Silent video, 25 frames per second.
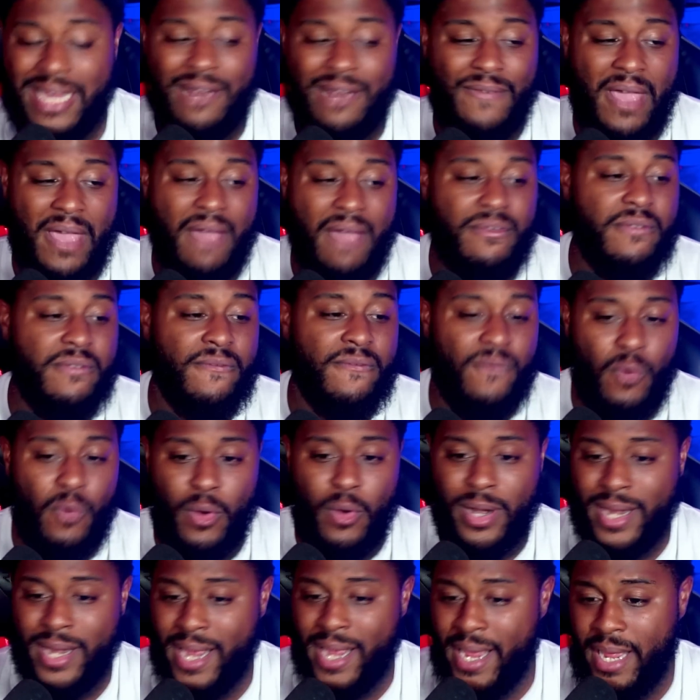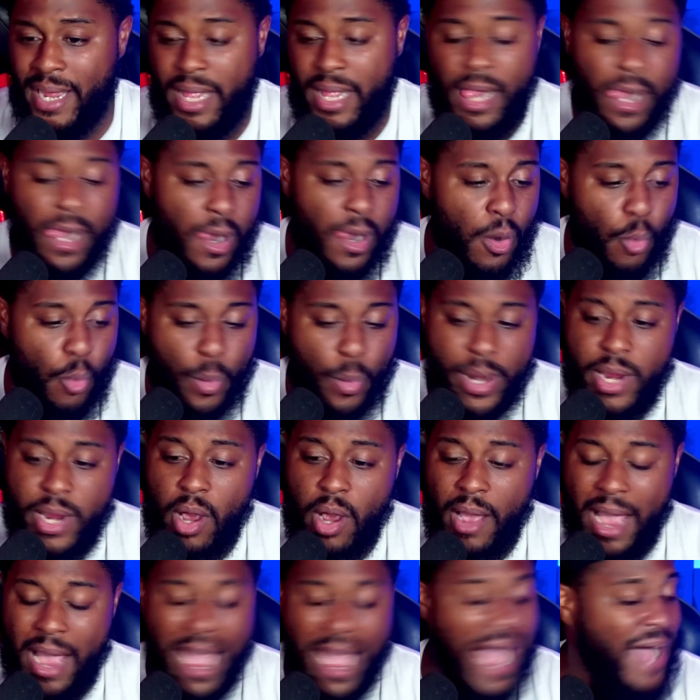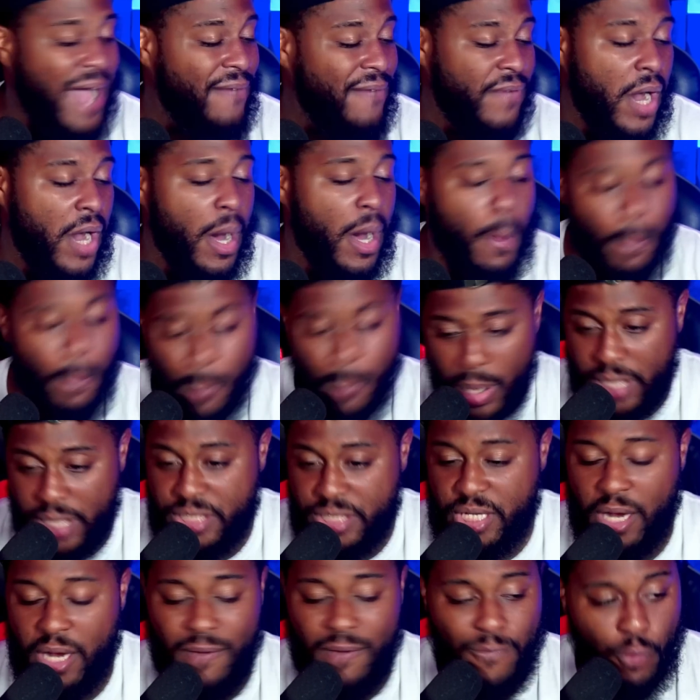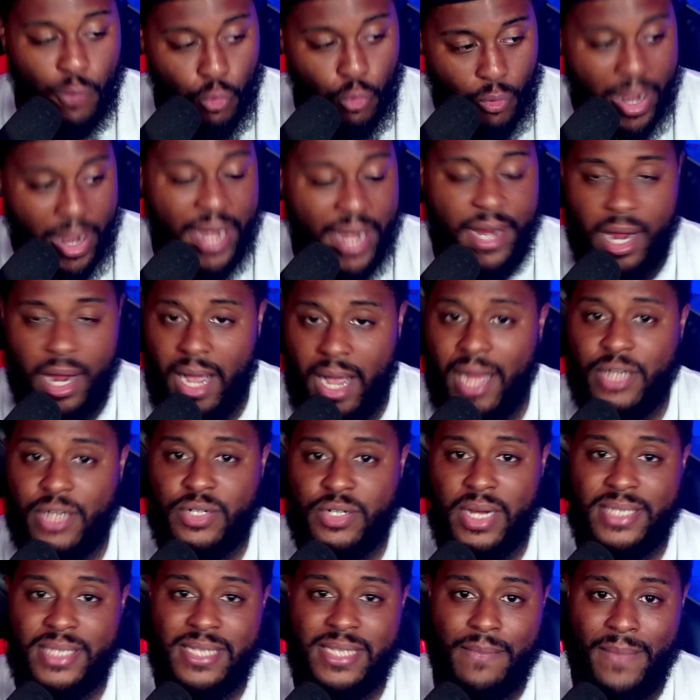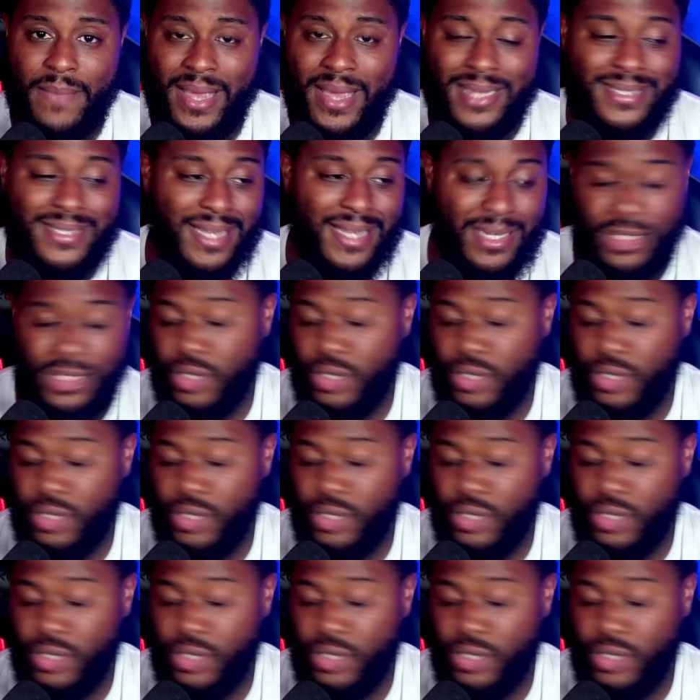of Evan Fournier, we have a bunch of great contracts that make sense.